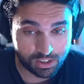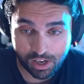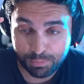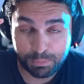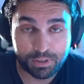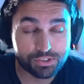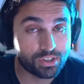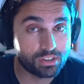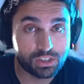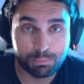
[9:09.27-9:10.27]
A lot of people are
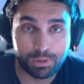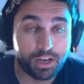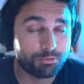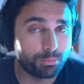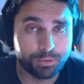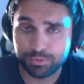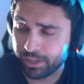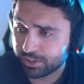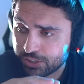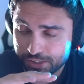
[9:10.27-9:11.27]
saying deplatform him.
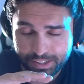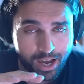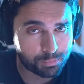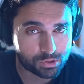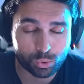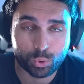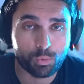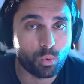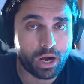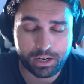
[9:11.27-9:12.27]
It's just
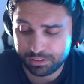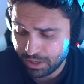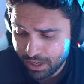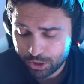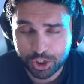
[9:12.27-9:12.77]
absolutely wild.